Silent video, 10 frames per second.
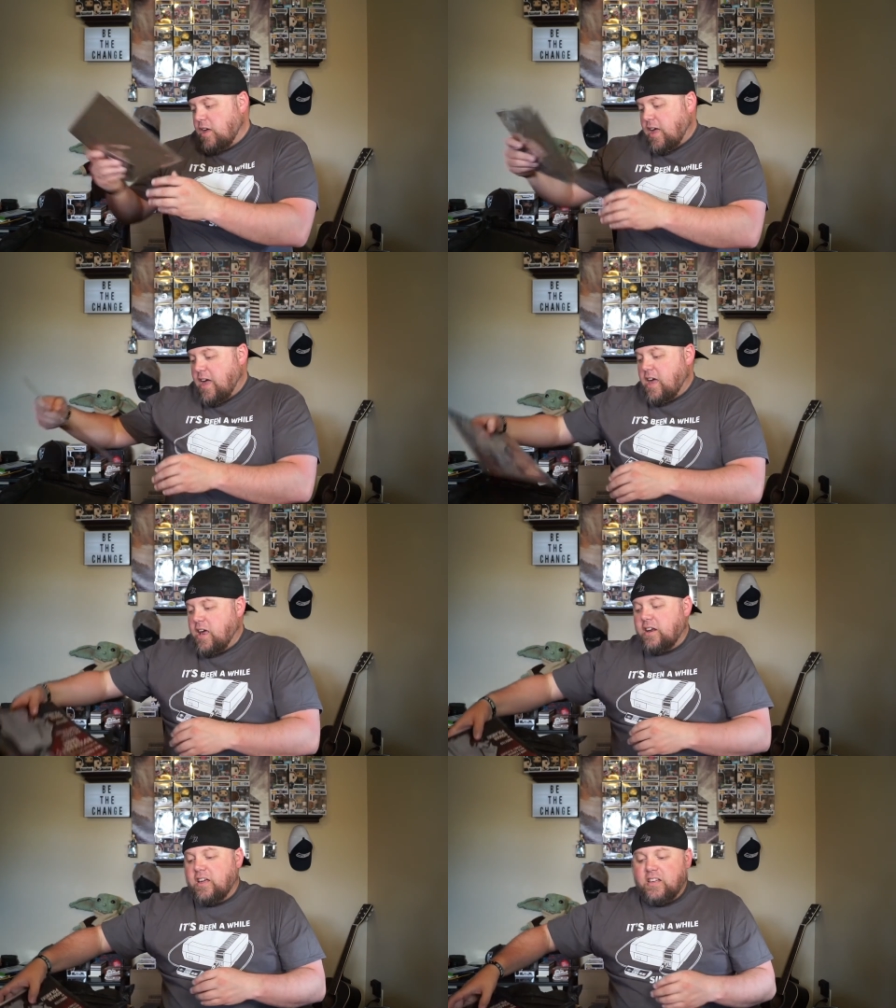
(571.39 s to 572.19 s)

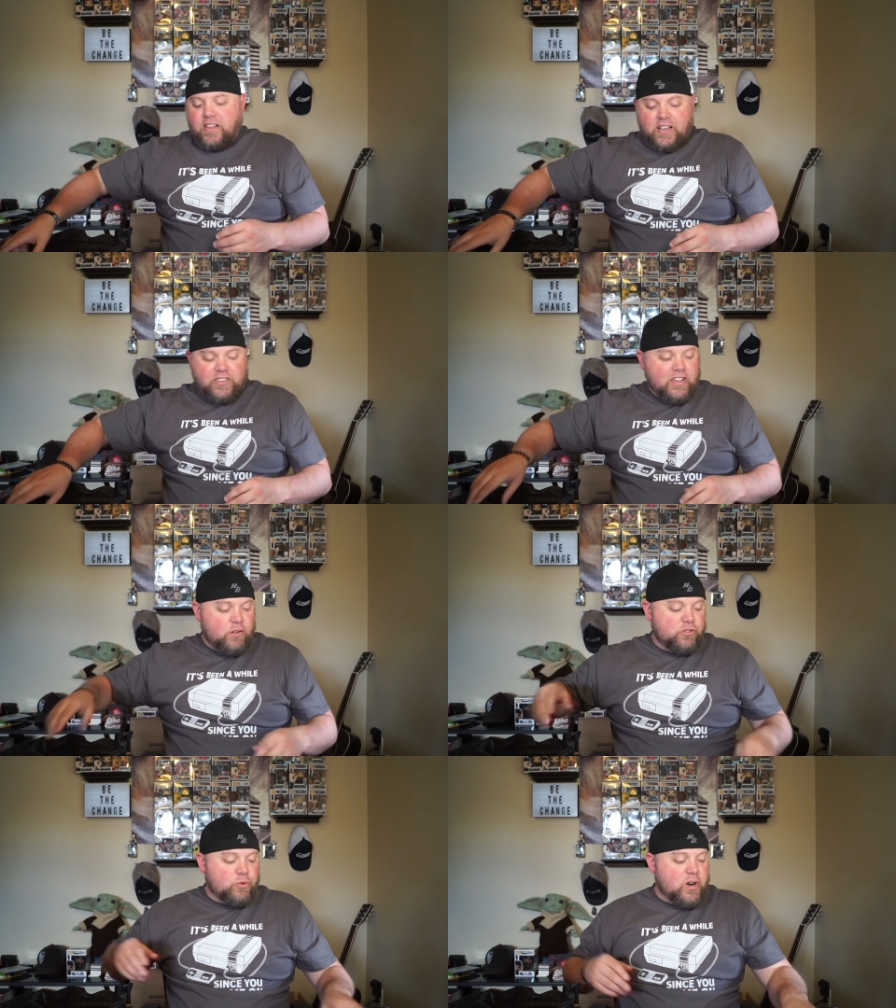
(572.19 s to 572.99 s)
And like, like I said, it
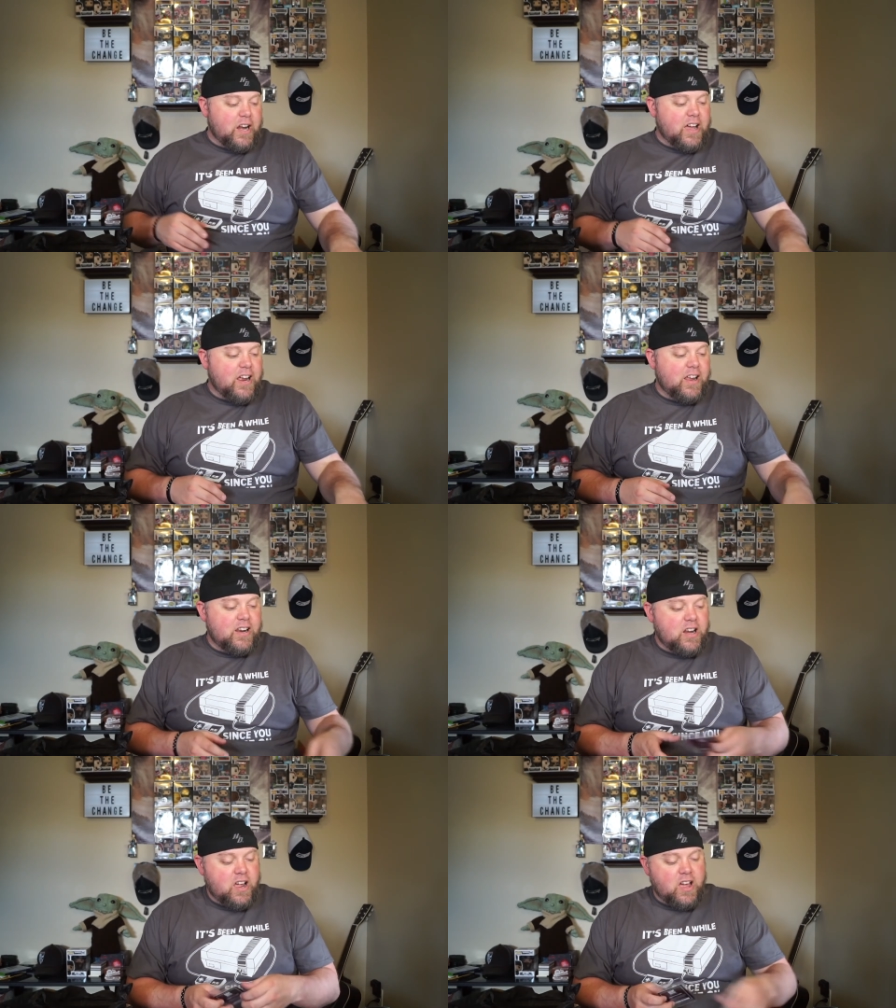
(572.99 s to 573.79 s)
was twenty-nine
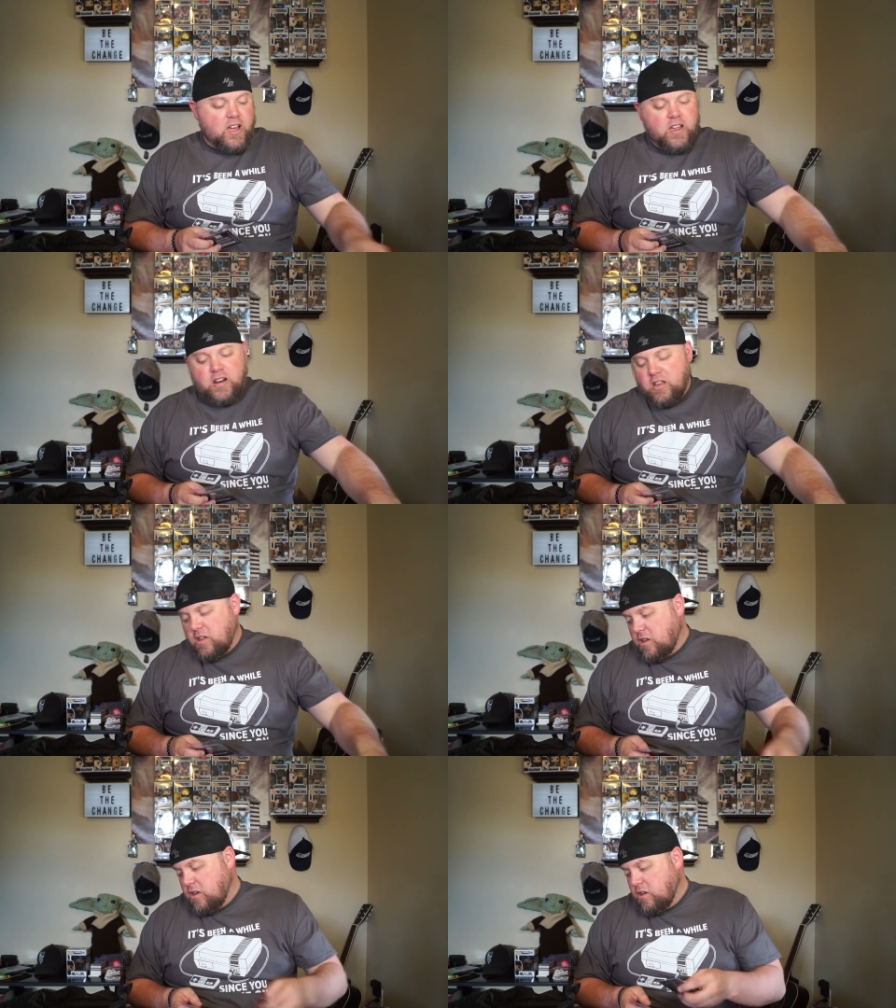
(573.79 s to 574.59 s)
ninety-nine
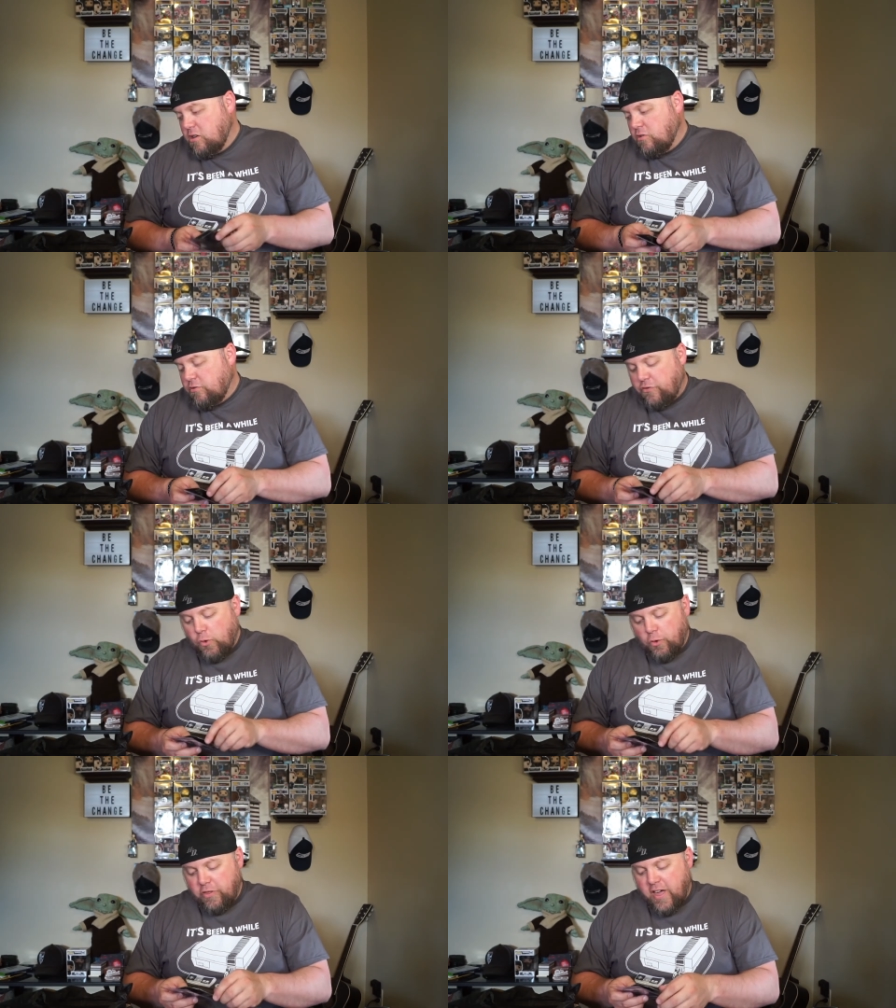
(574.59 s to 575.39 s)

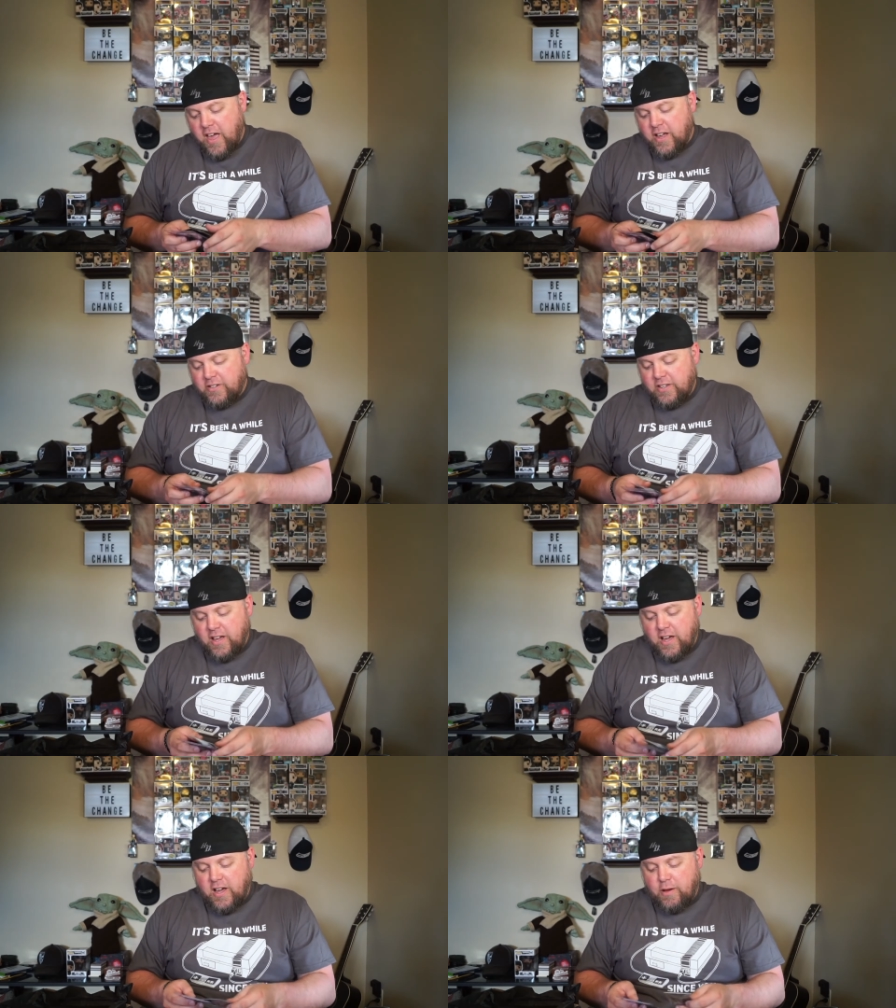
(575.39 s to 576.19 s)
for that.
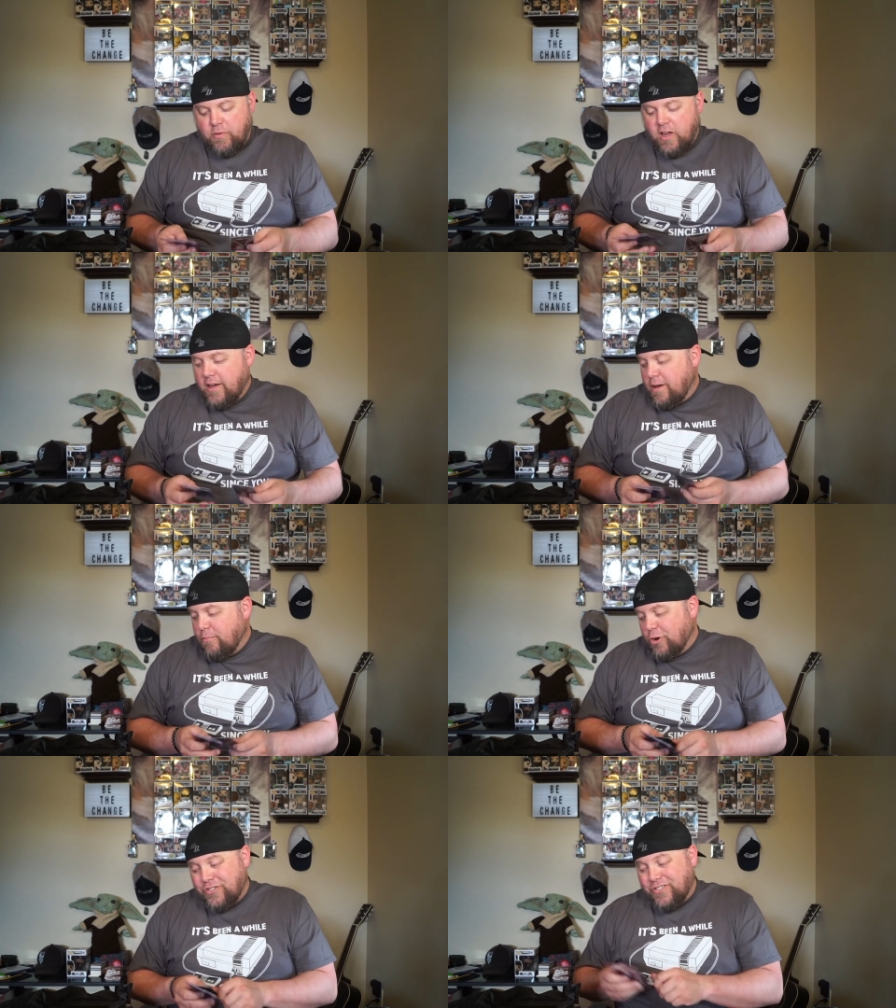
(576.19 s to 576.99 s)
Um,
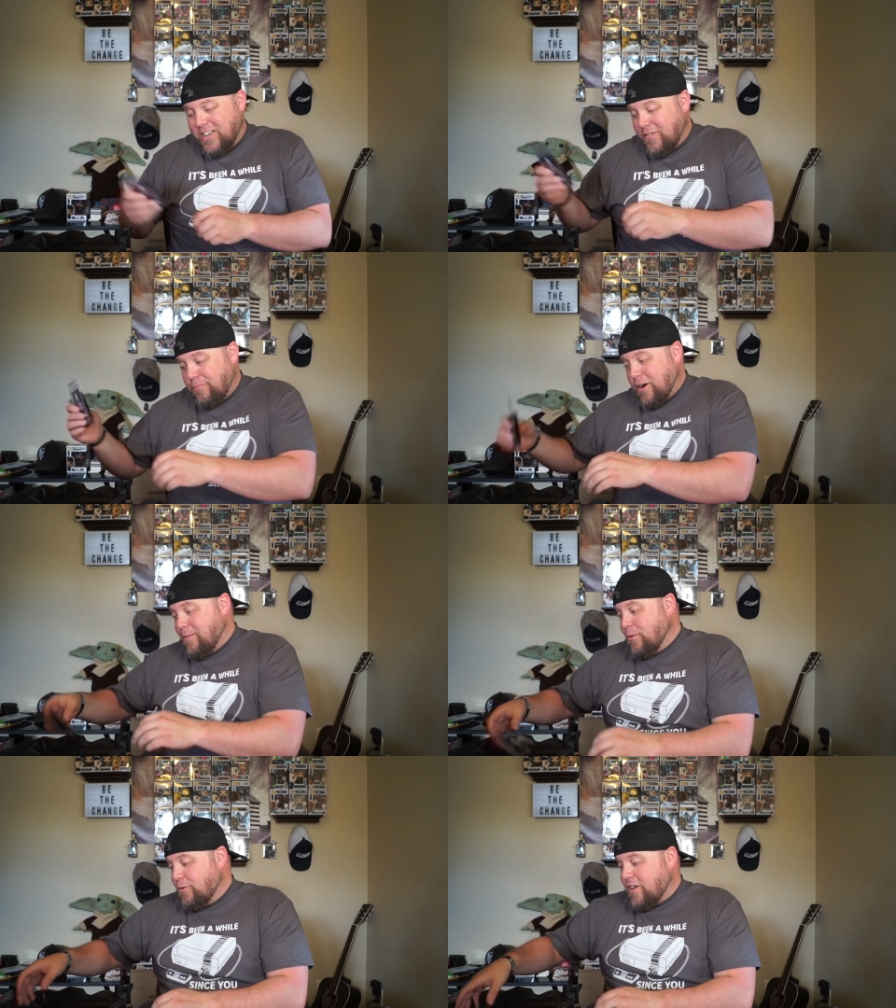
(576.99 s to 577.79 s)
most of the stuff I
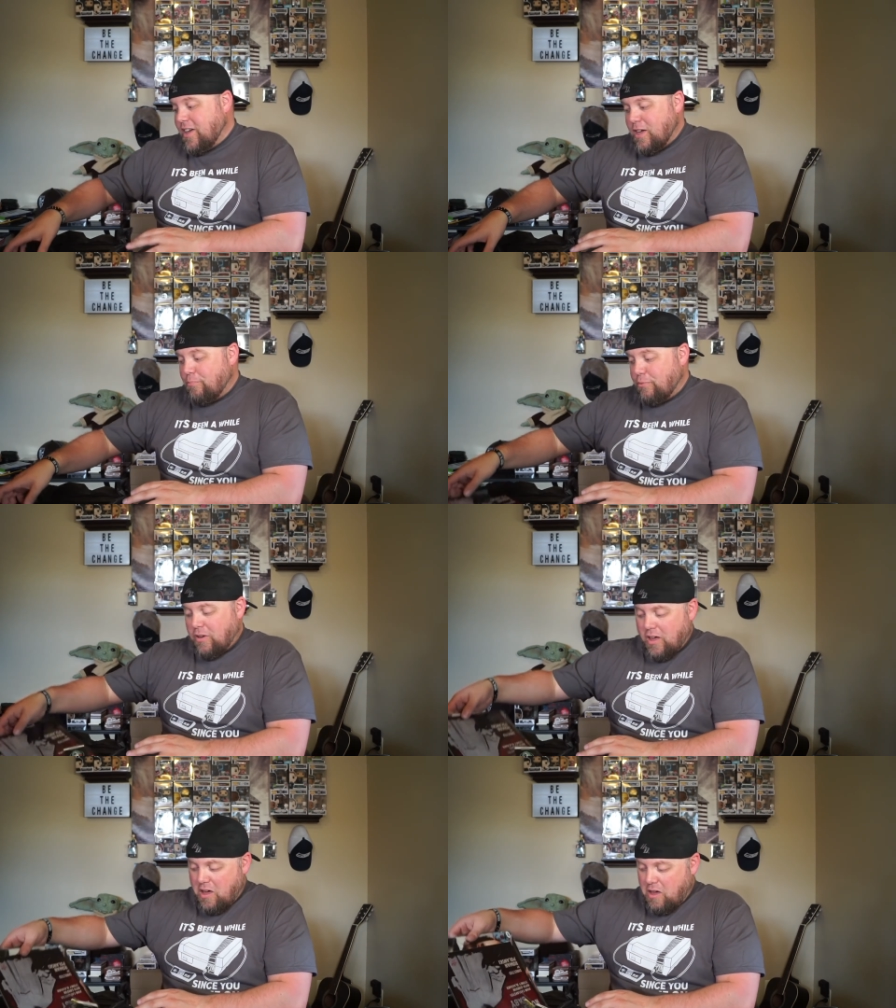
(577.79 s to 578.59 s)
probably won't keep.
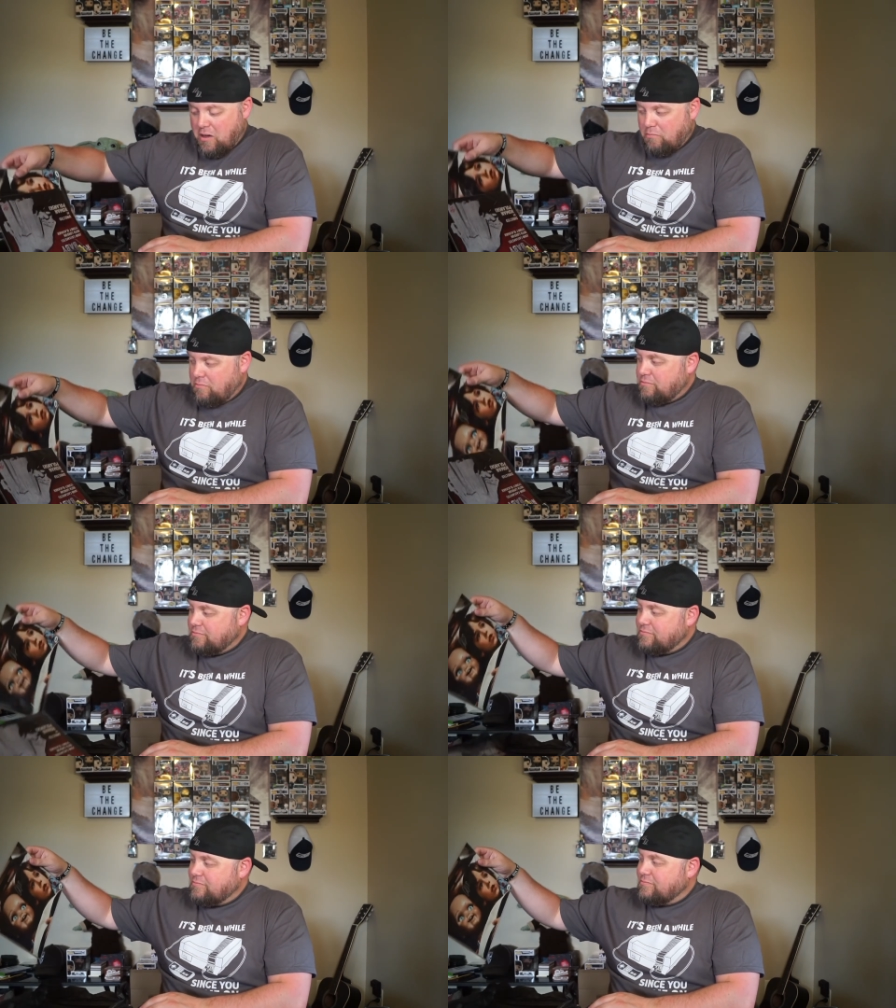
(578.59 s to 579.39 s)
Um,
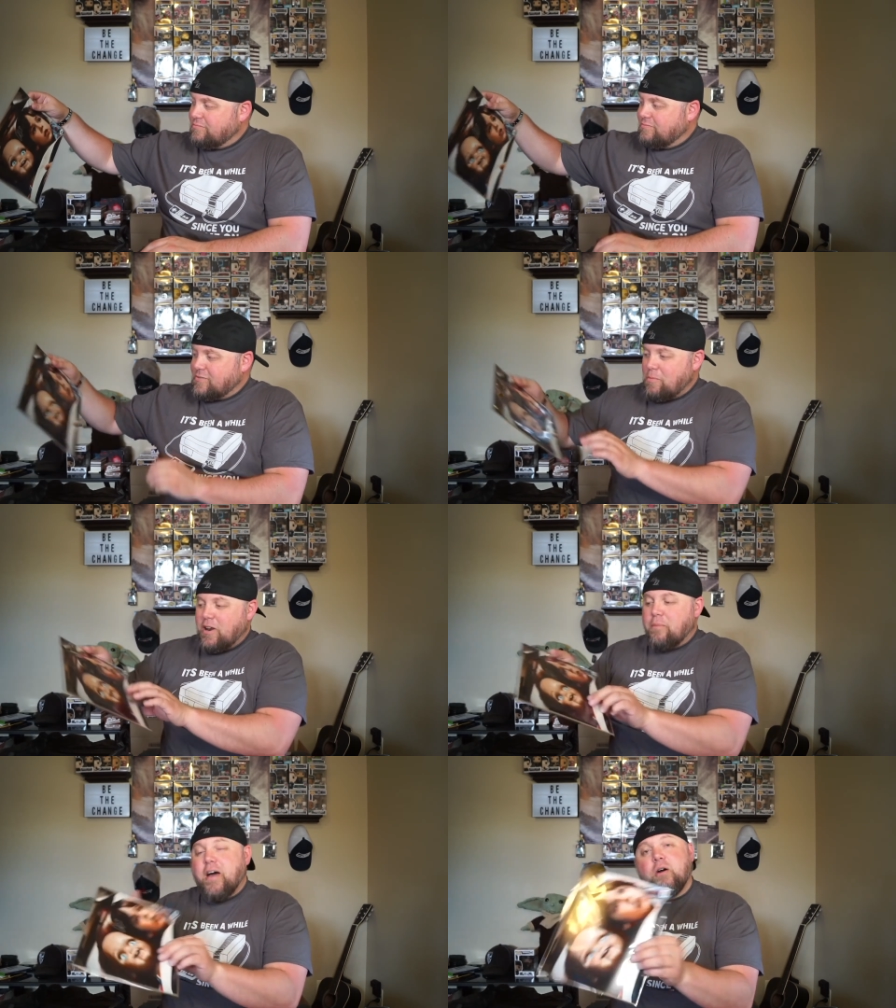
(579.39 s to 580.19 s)
I mean, I might